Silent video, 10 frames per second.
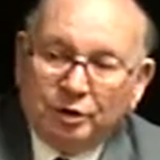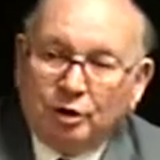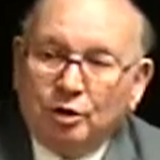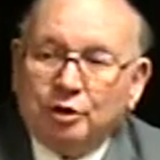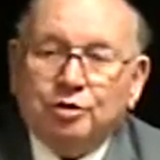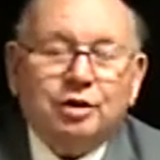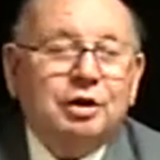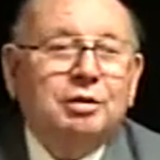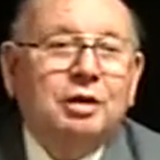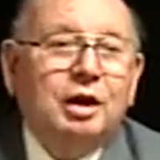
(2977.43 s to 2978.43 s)
cook
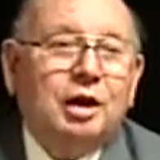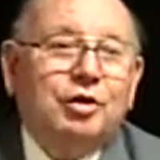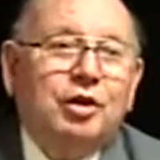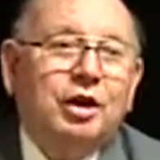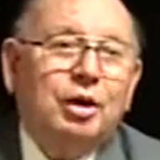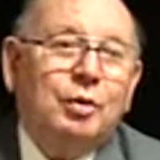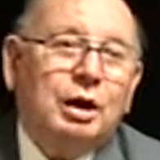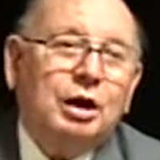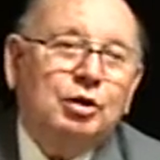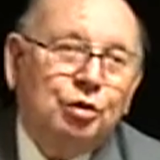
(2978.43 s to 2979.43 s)
said, "I'll tell you what
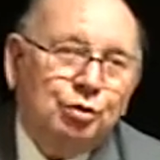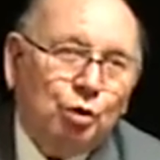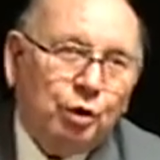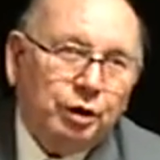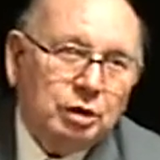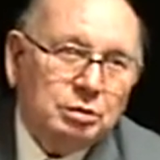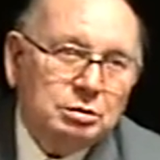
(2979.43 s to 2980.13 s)
I'll do for you.